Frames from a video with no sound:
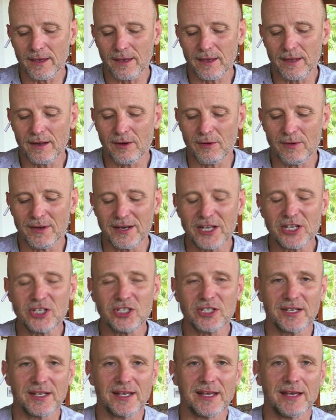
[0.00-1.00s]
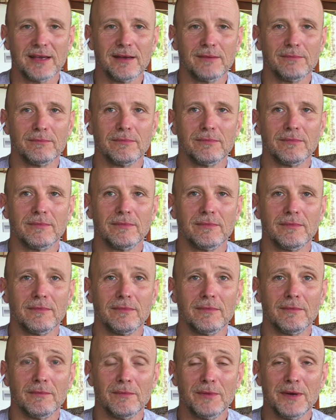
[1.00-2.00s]
Initially,
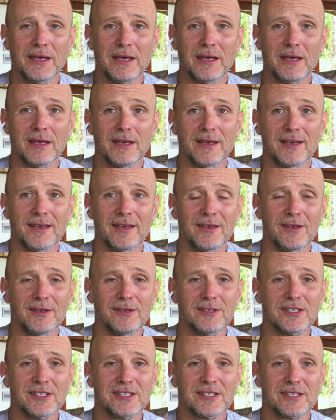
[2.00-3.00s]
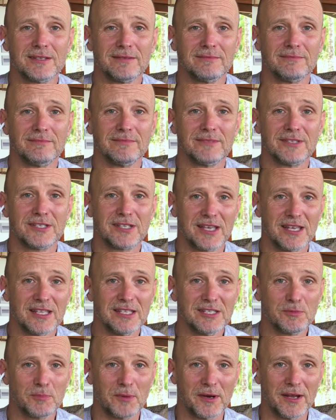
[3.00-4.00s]
we used
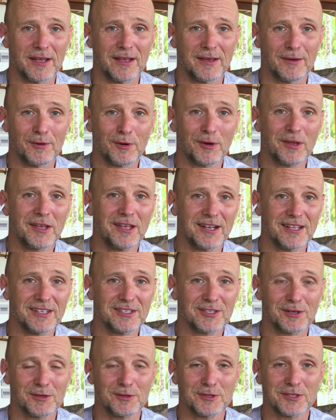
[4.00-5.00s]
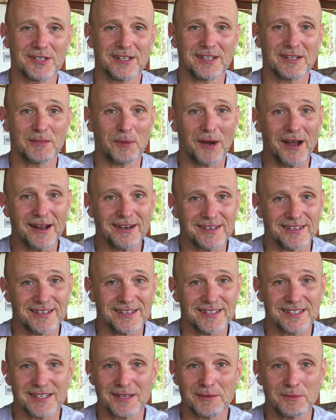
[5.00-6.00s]
Skin Spray or Healing Solution in the
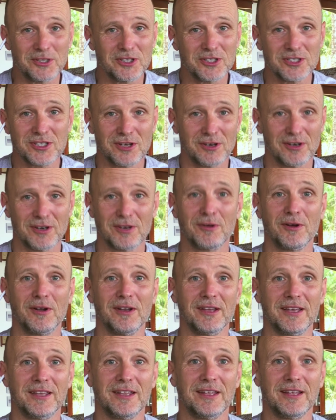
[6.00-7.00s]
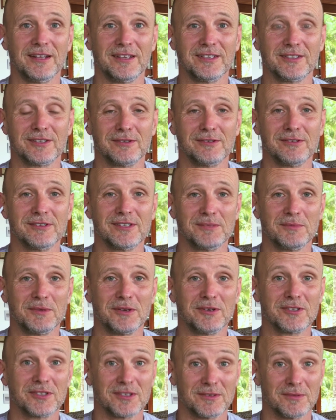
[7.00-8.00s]
practice, and we just started calling it Healing Solution
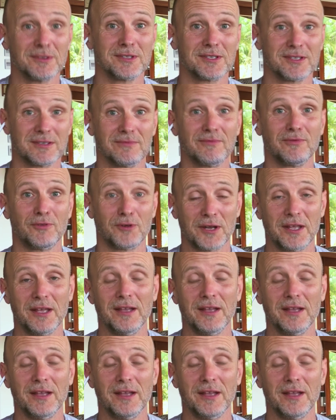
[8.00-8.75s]
because it was for